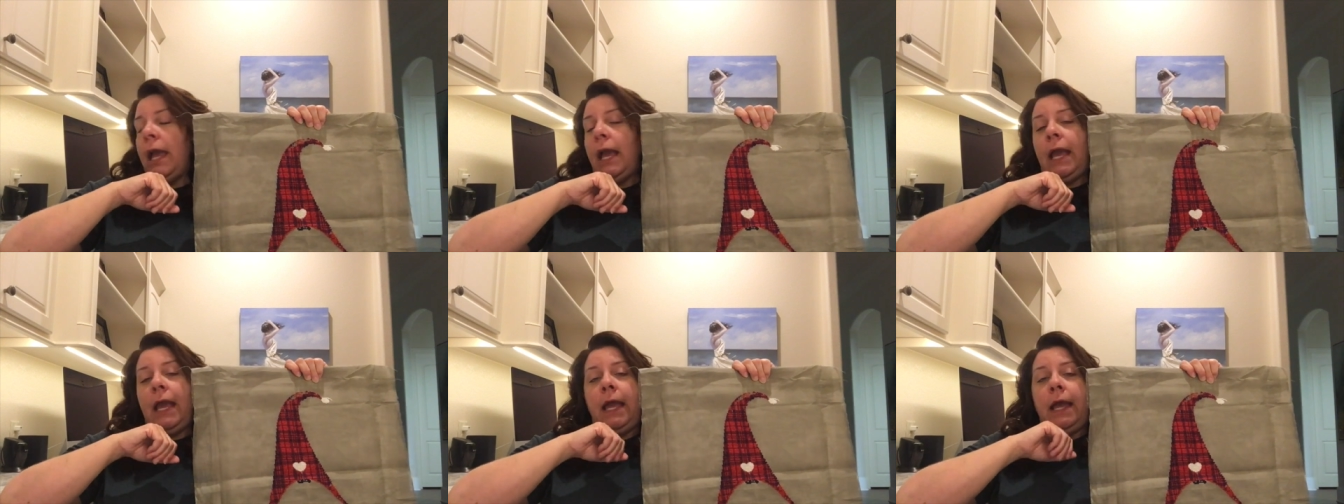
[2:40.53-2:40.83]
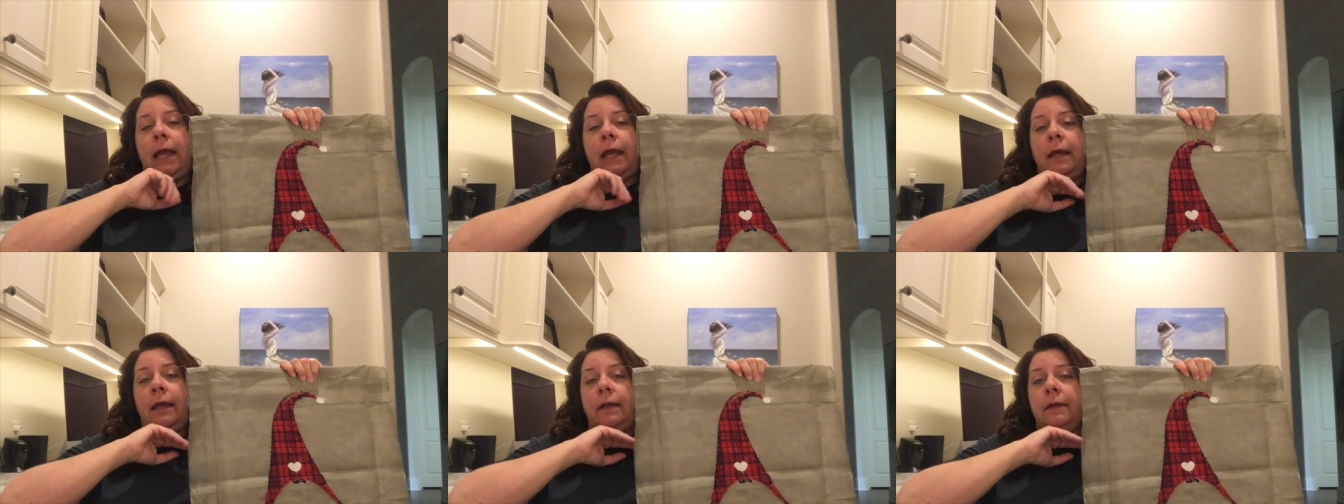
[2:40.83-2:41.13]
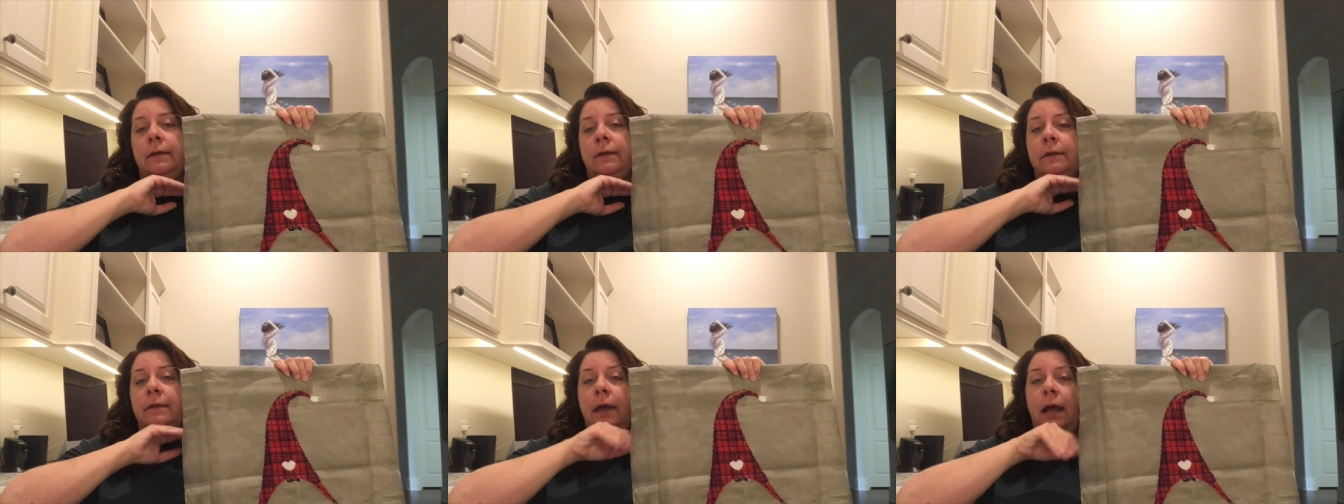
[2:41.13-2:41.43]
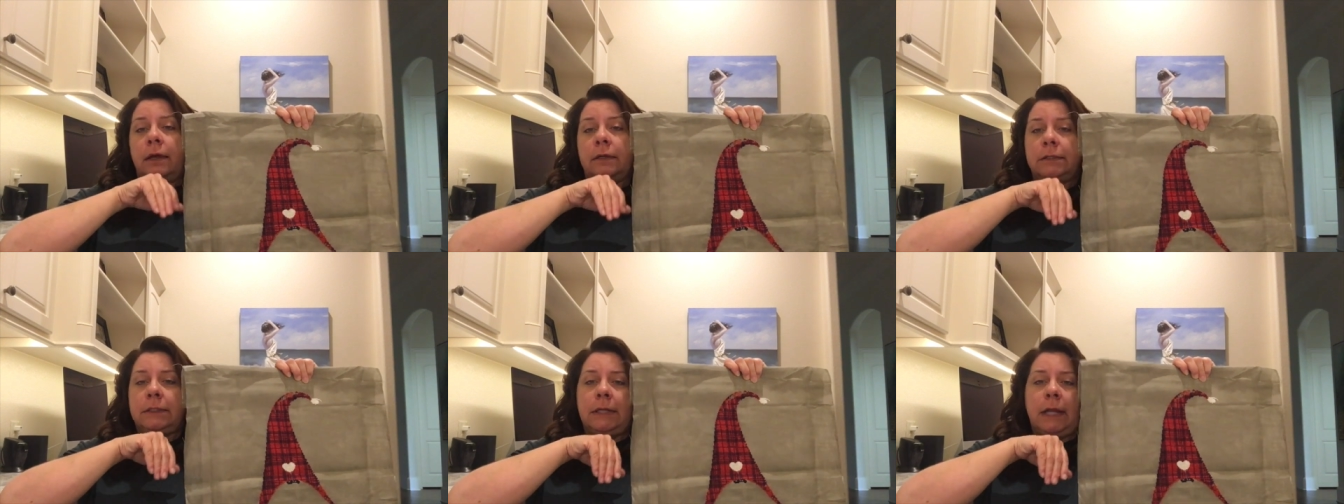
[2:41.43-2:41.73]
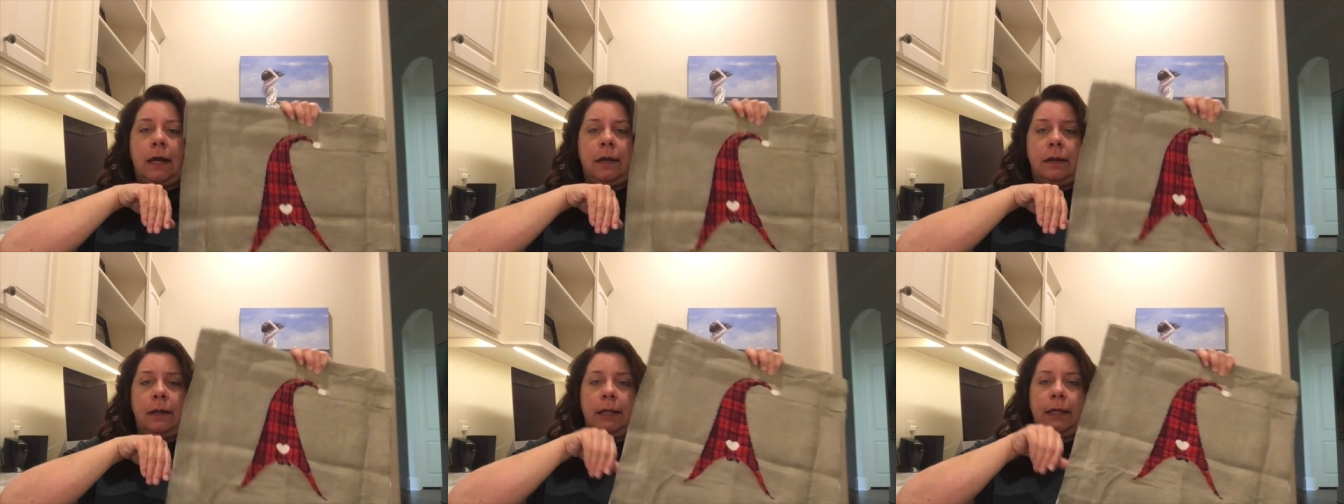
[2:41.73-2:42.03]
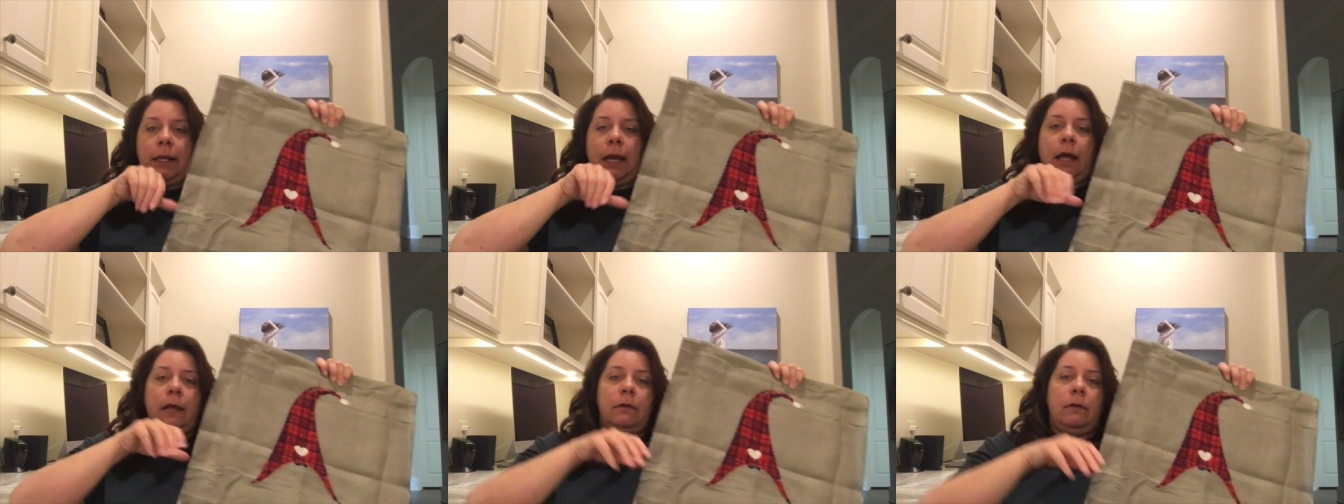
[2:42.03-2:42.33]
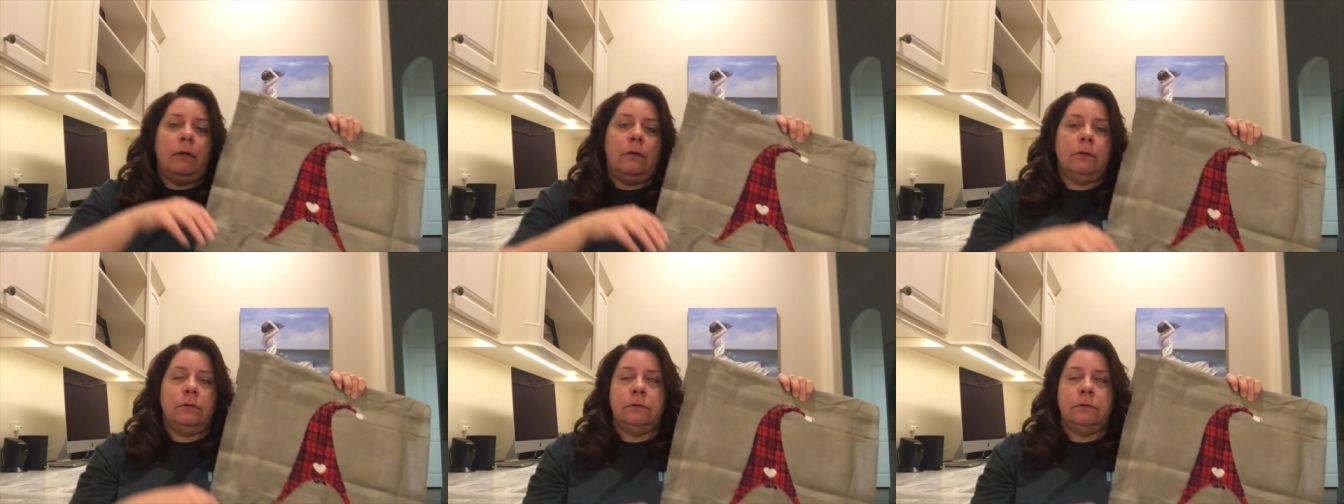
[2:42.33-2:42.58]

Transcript: and knocked it out. I got